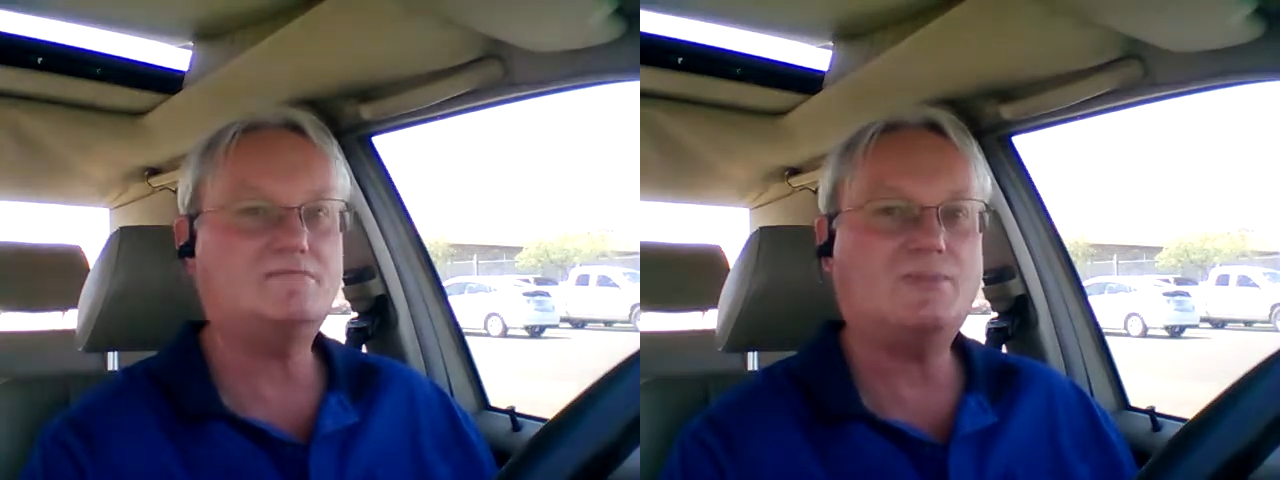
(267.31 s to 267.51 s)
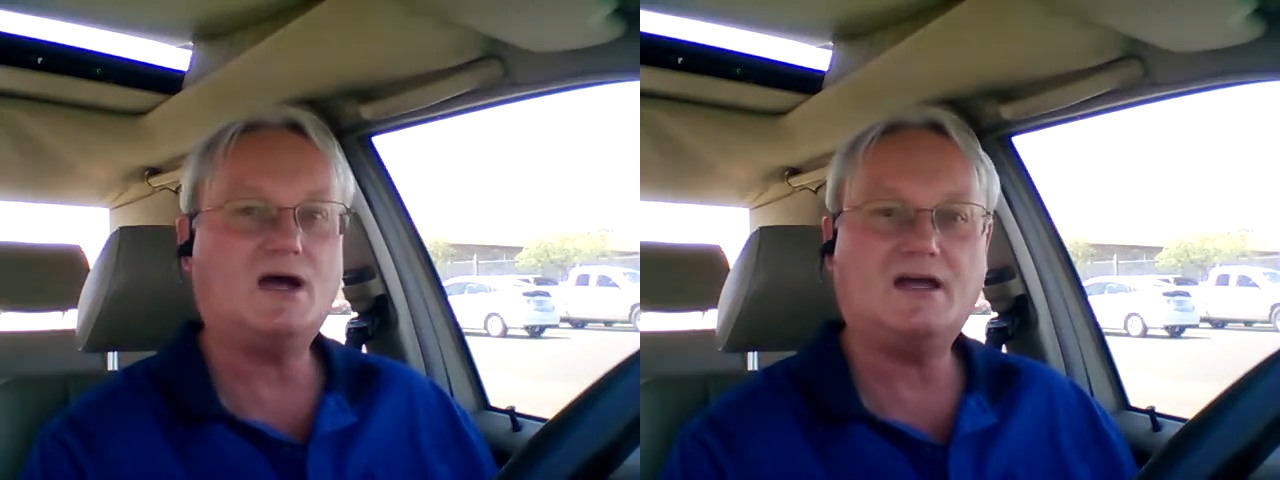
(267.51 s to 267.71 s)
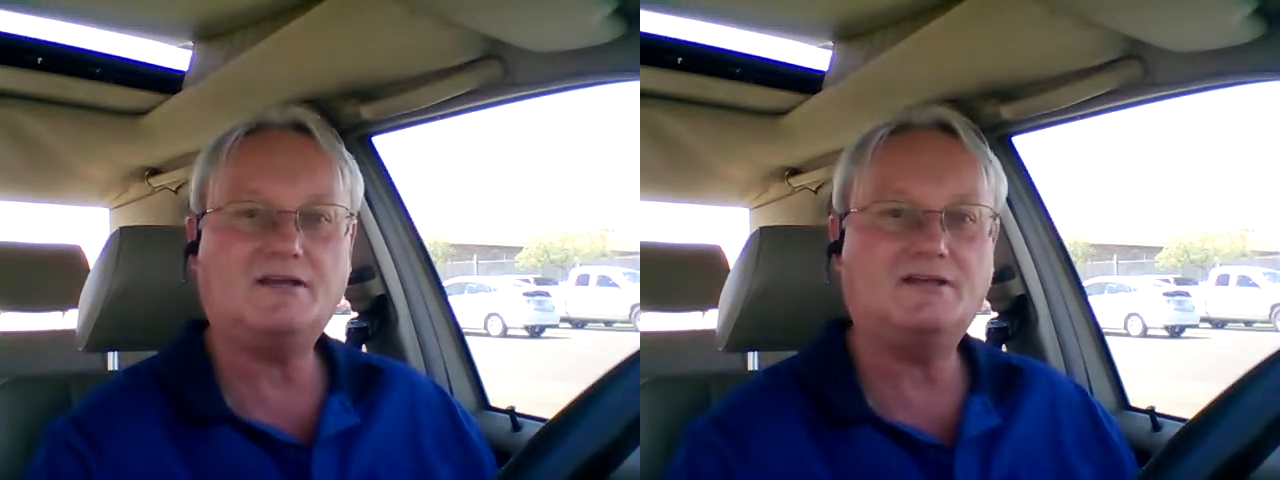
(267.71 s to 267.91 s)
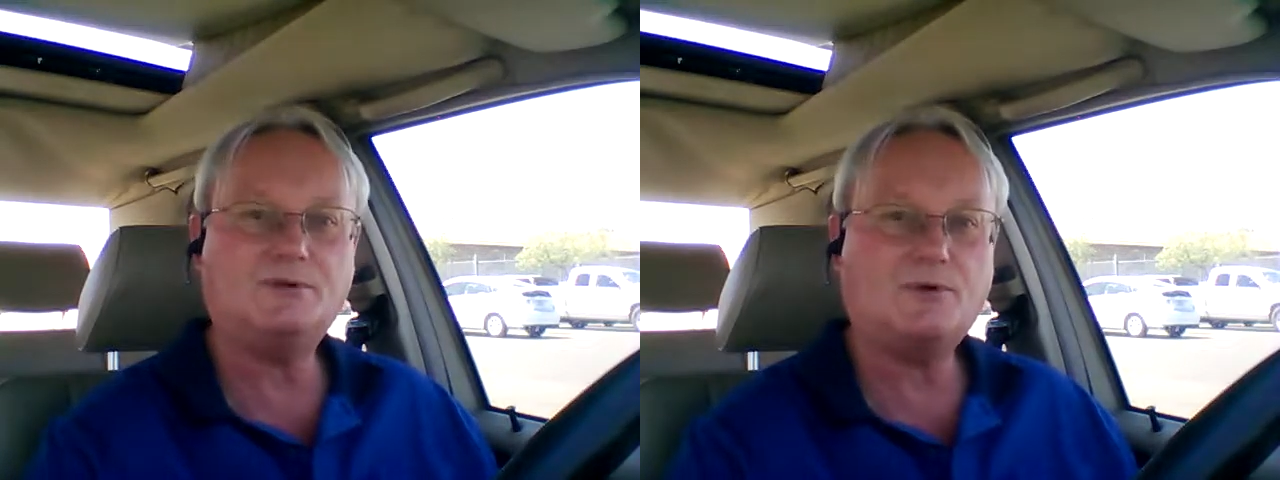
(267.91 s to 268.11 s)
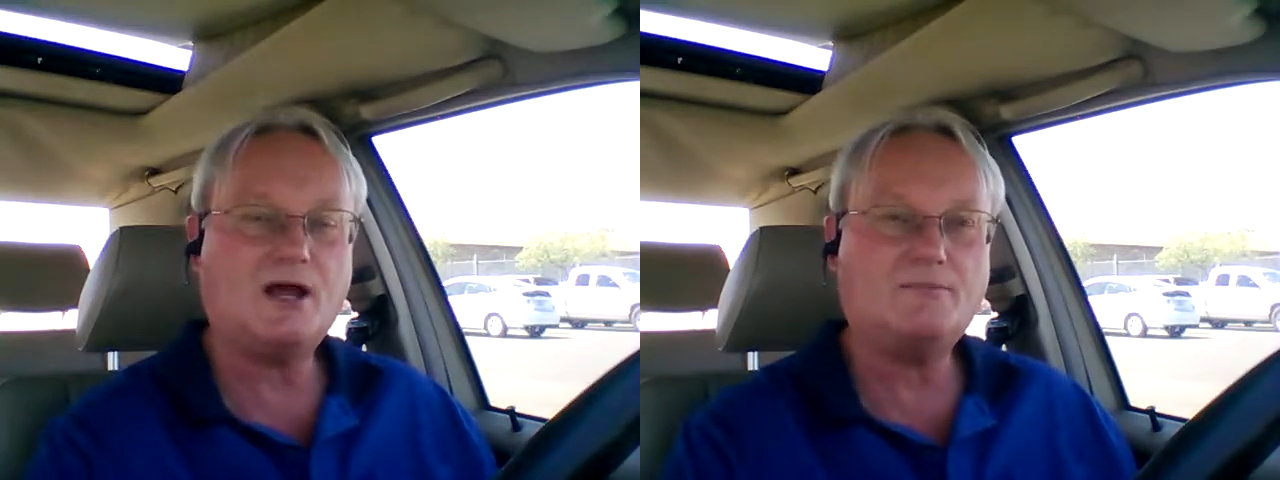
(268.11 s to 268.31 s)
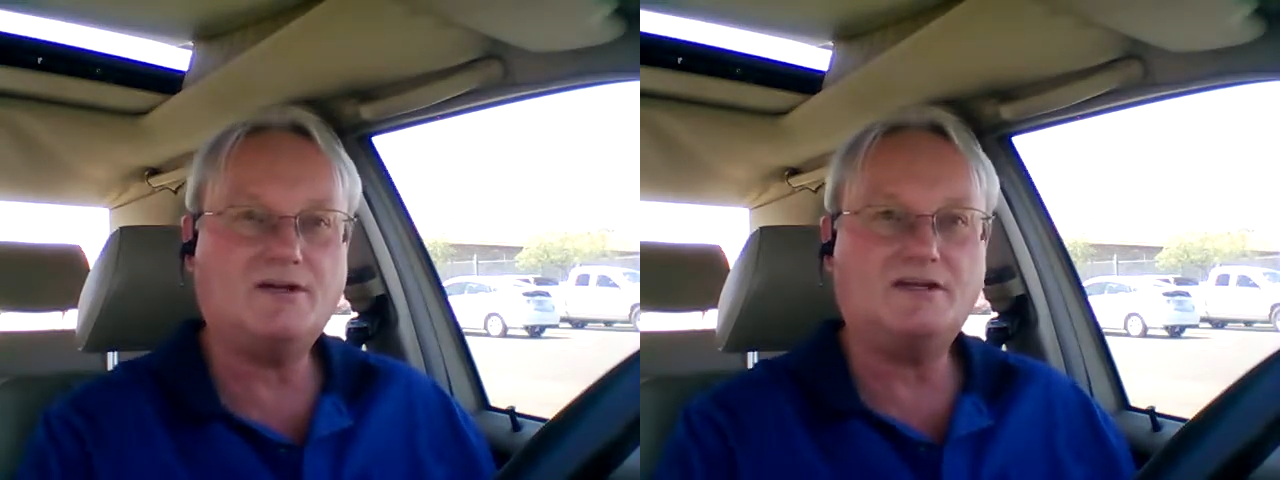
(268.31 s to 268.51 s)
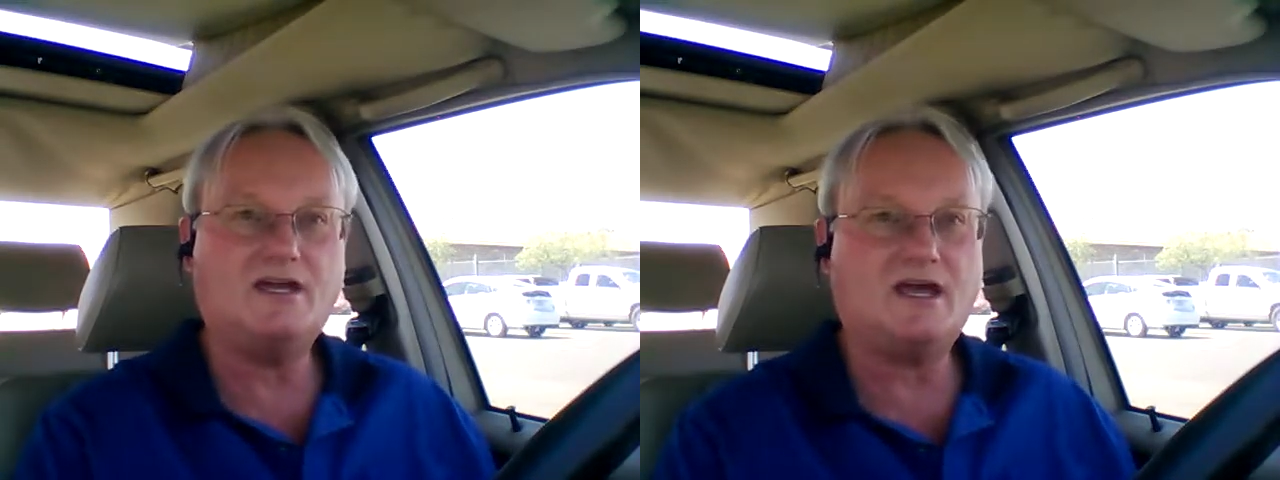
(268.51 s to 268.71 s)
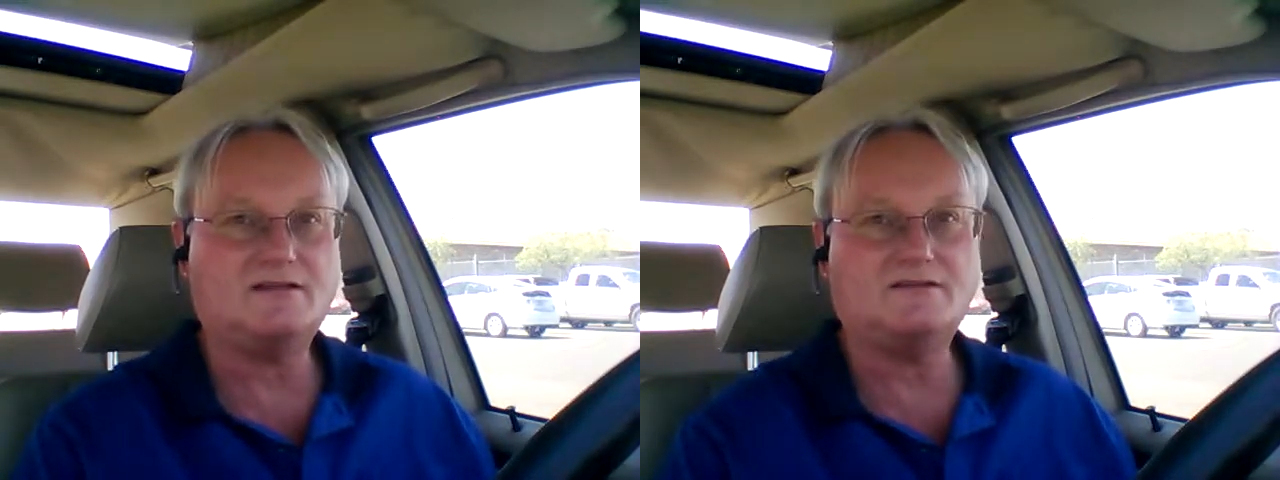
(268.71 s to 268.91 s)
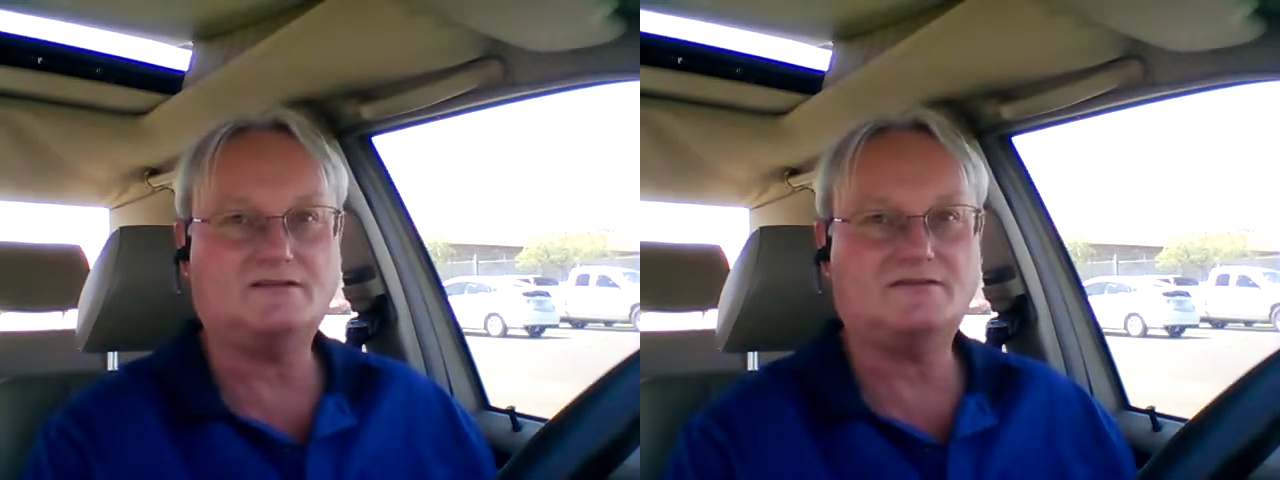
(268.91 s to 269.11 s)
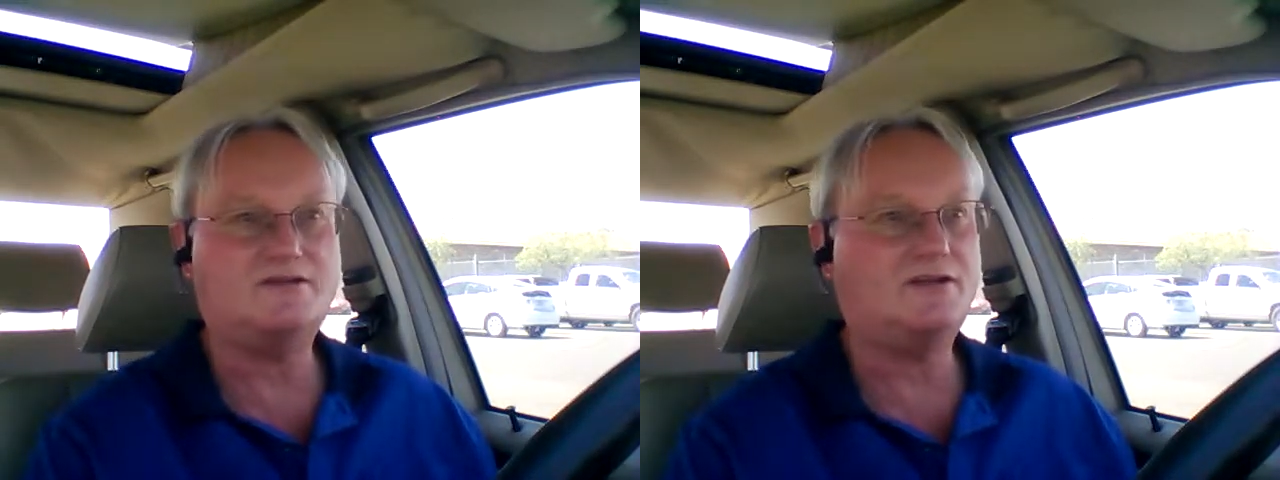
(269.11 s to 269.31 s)
behind in the property
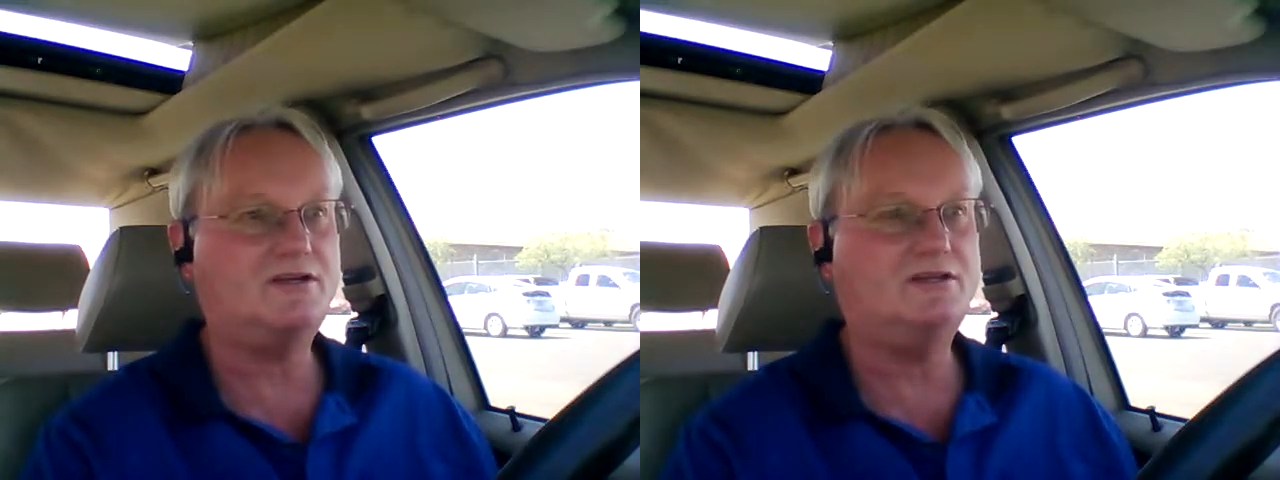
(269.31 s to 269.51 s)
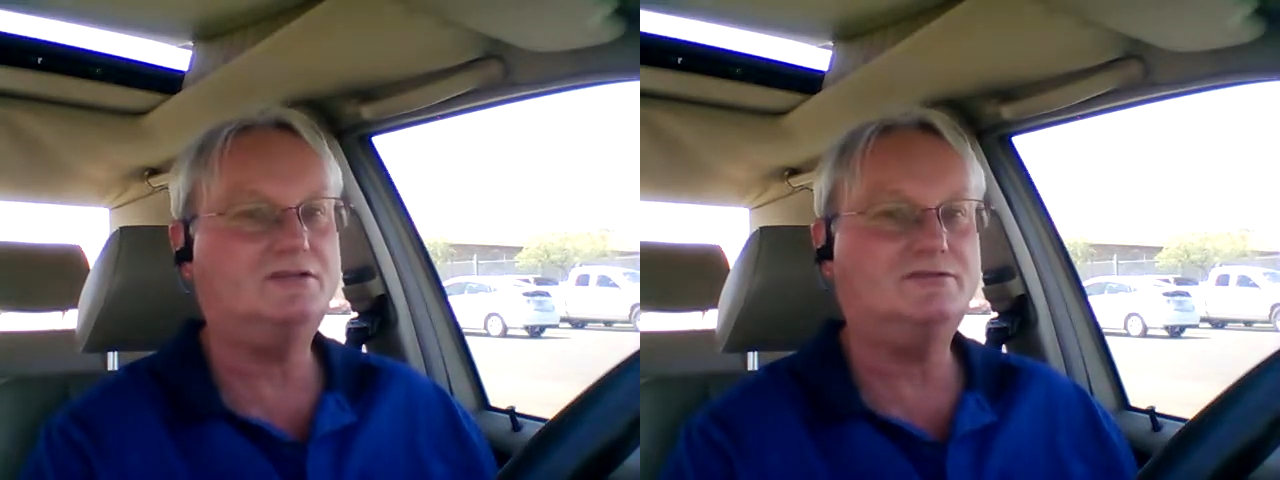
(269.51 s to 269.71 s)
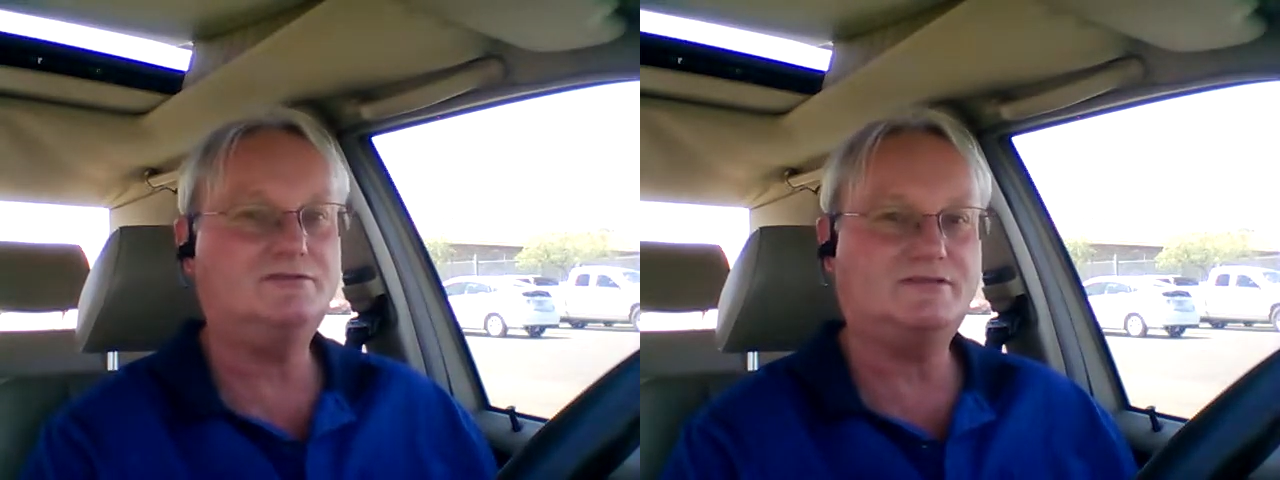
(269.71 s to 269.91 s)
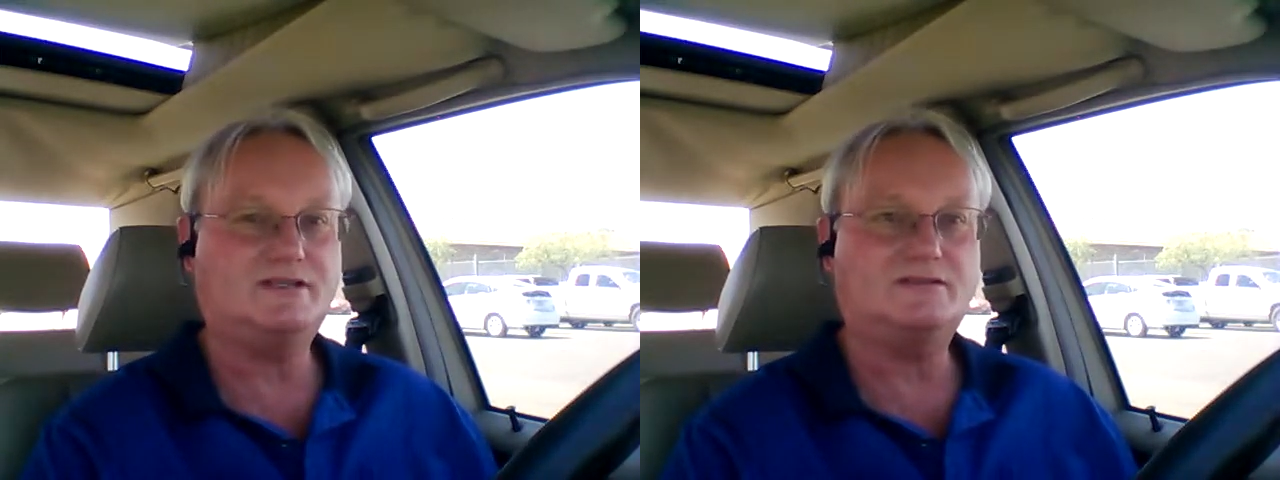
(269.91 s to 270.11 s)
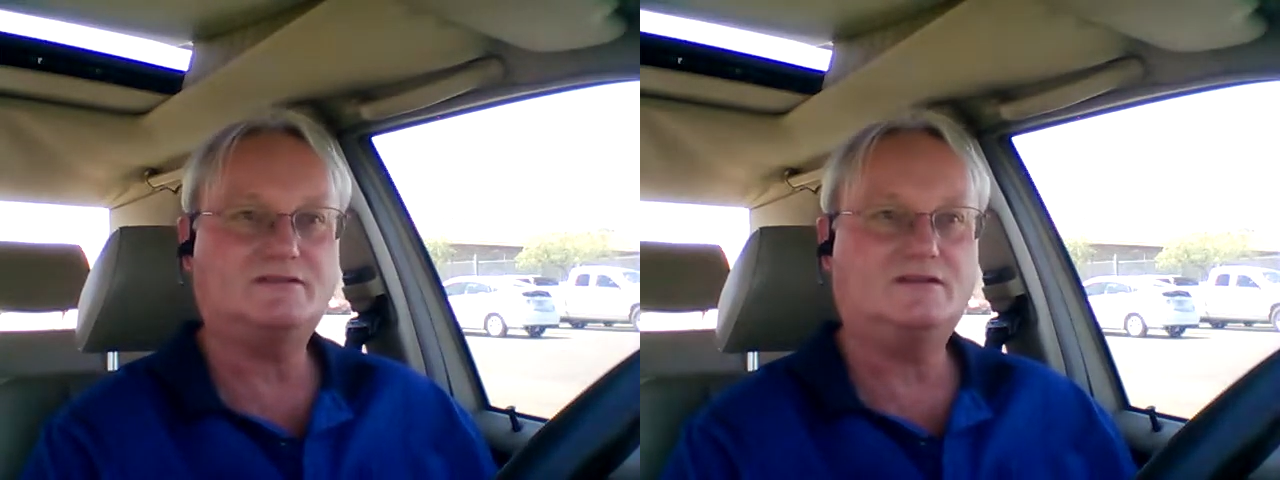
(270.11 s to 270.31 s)
taxes. You're going to lose it.